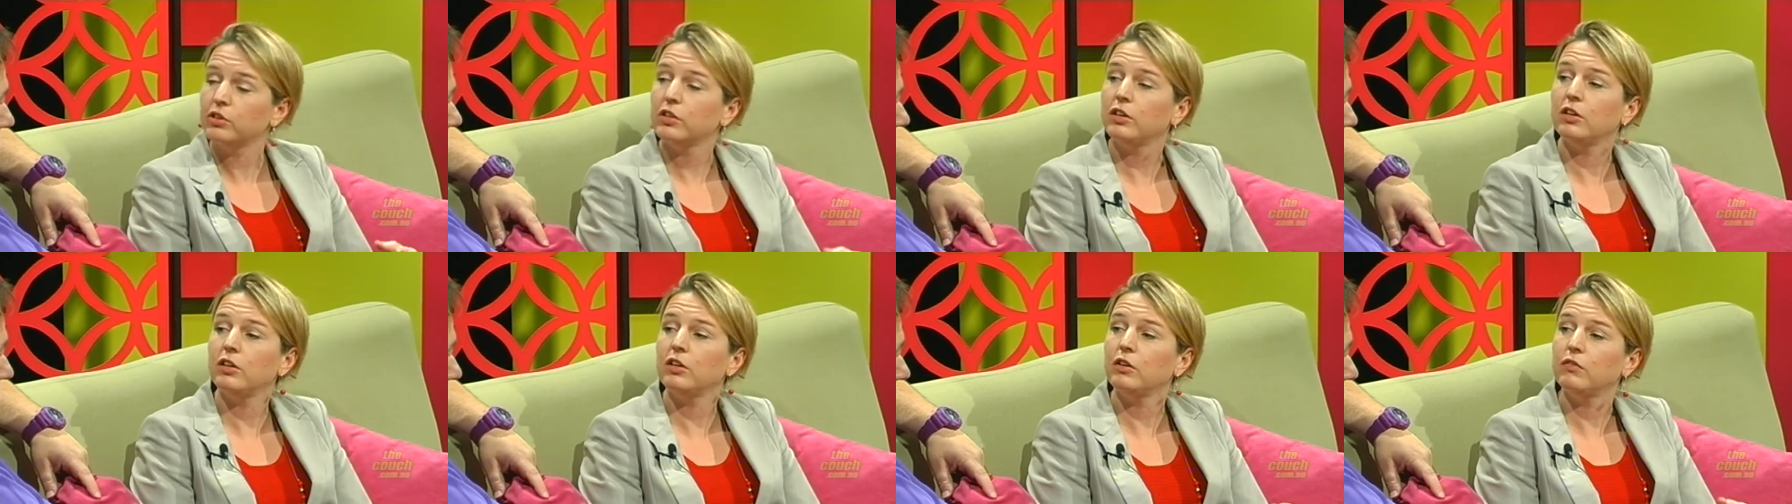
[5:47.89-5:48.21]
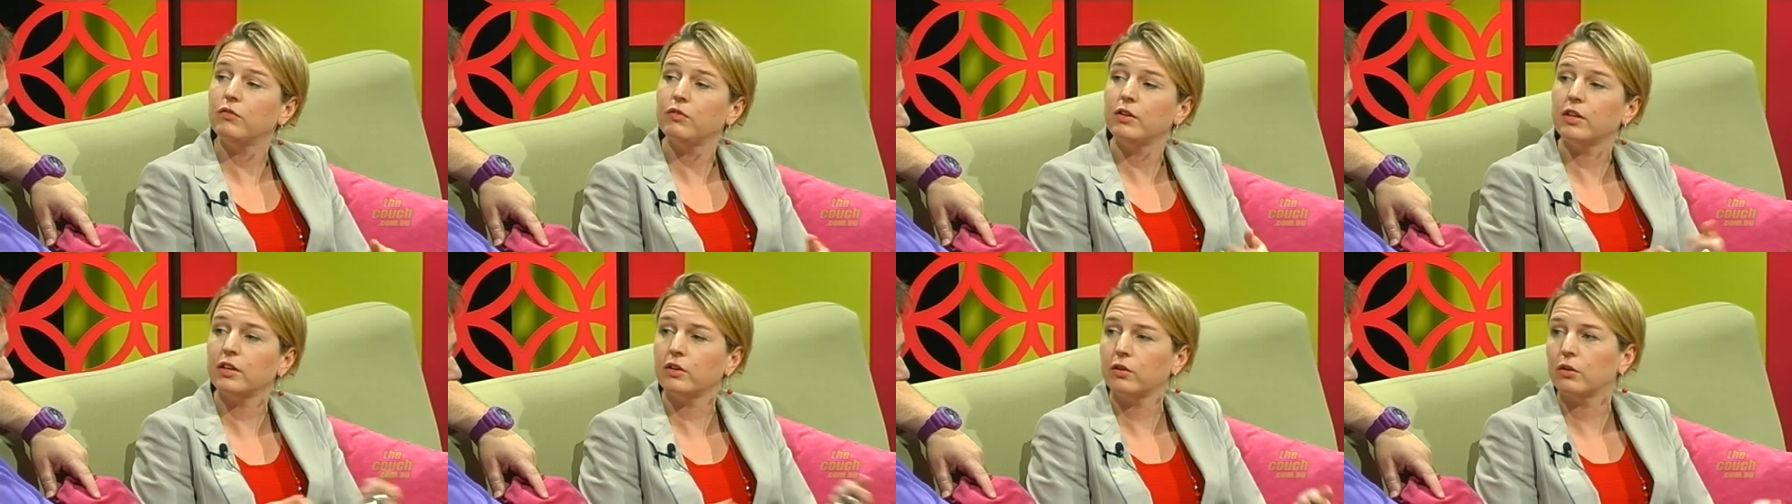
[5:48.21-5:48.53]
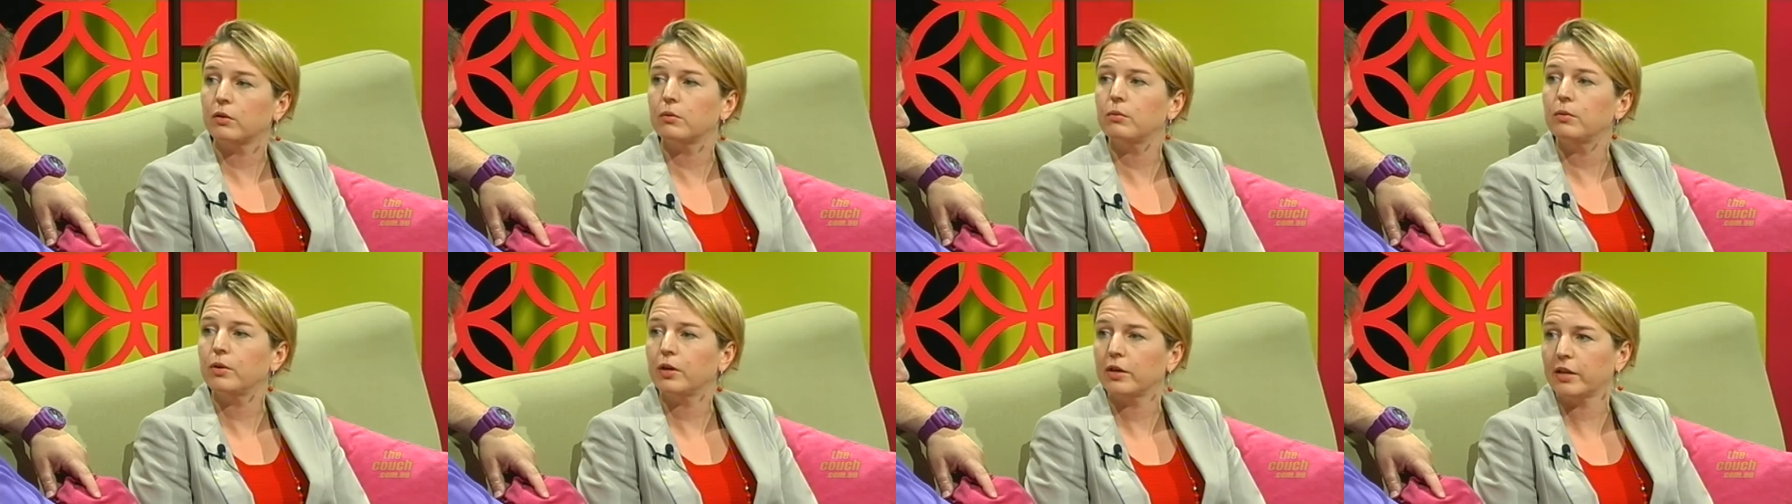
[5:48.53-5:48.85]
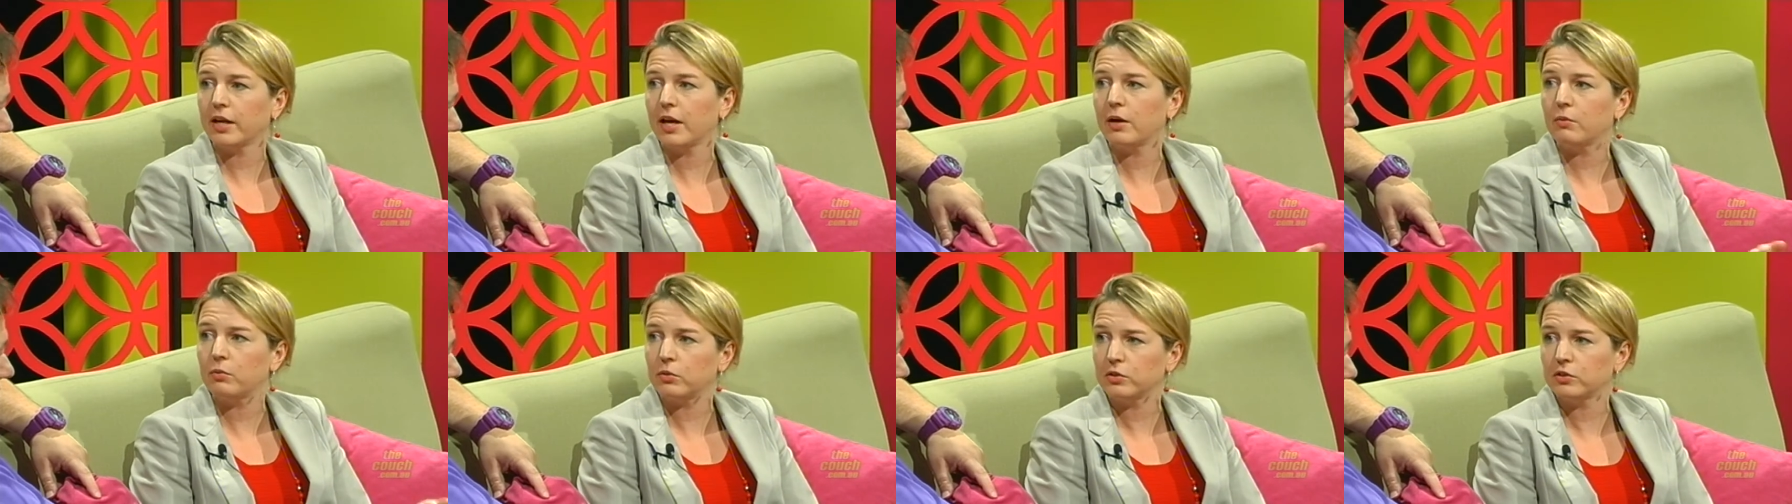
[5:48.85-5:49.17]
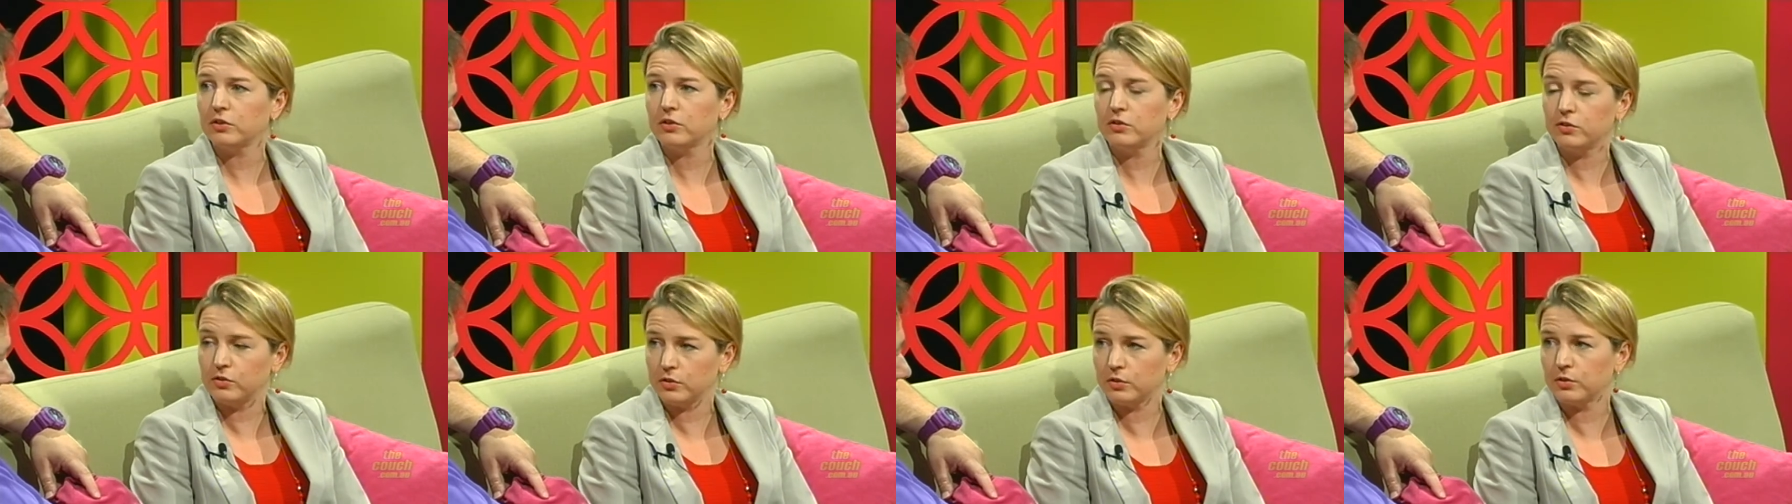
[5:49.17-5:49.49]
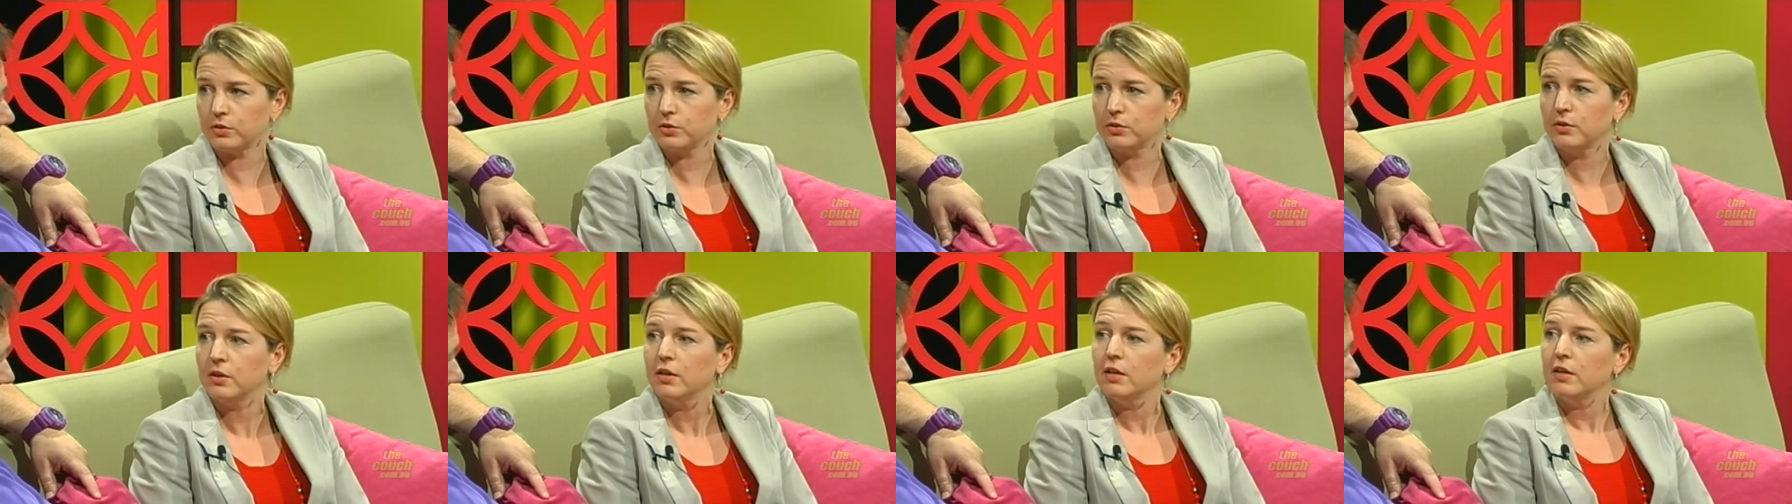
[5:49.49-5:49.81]
and you've really got to work out what to
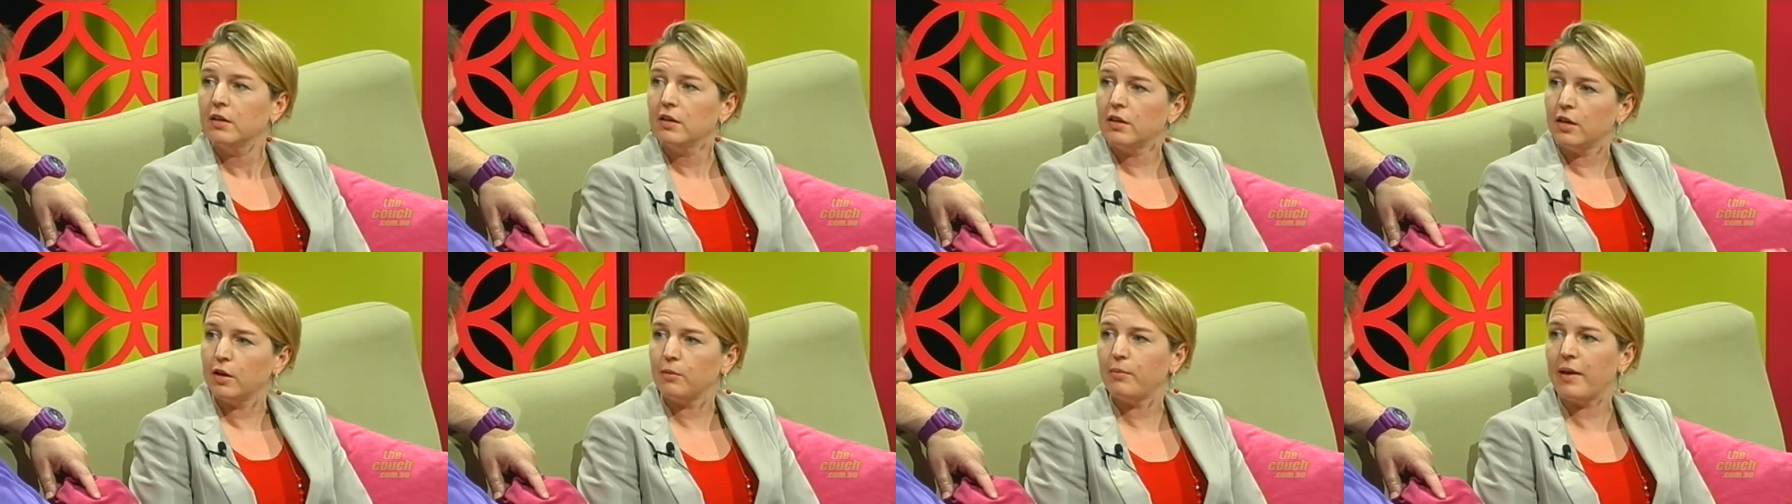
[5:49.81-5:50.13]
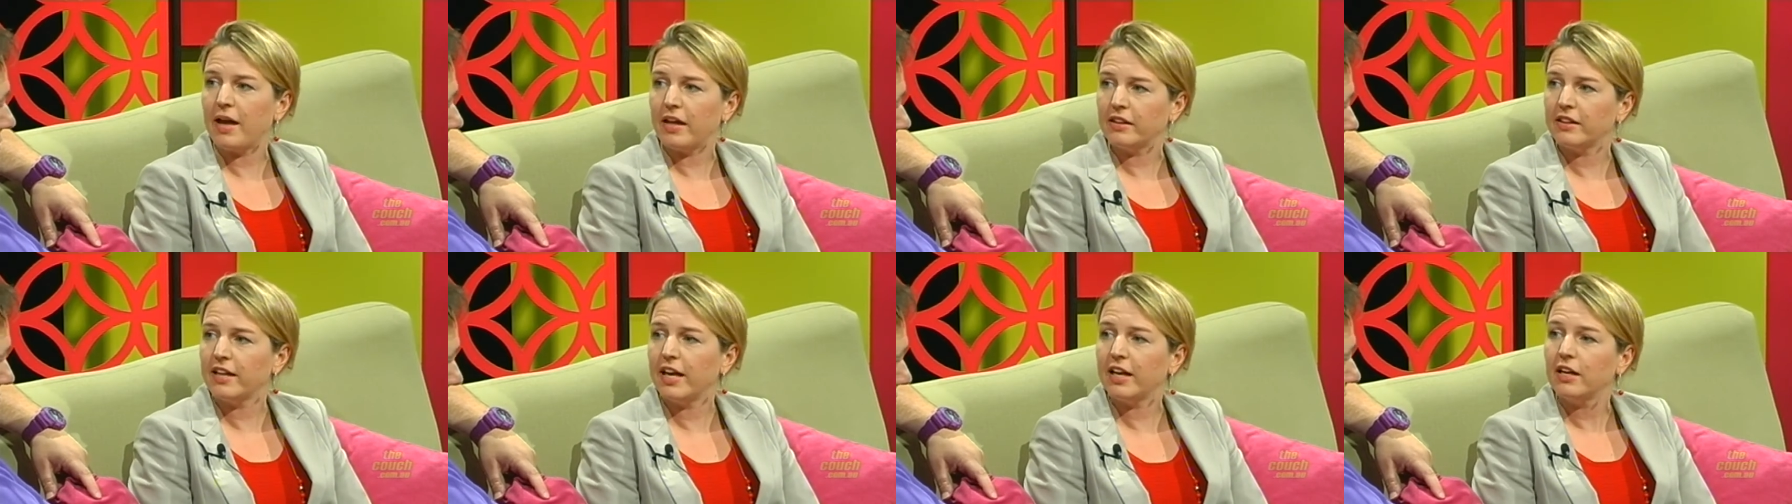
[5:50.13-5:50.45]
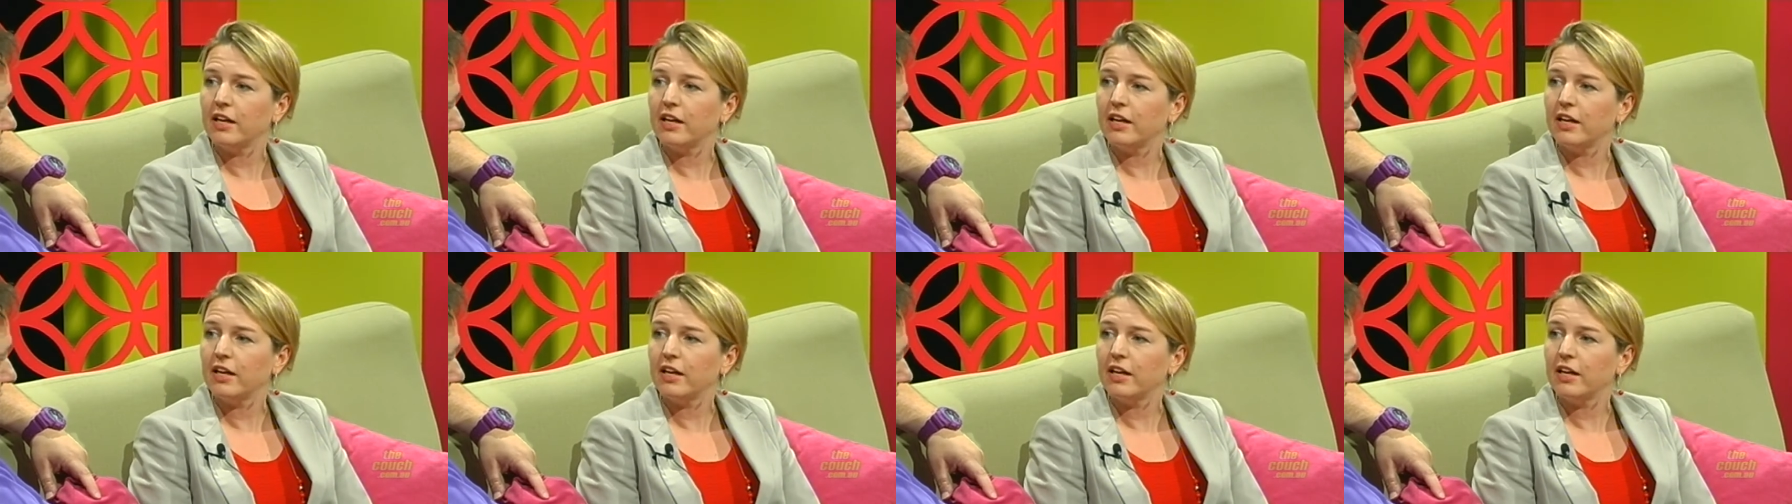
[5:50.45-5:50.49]
do about that.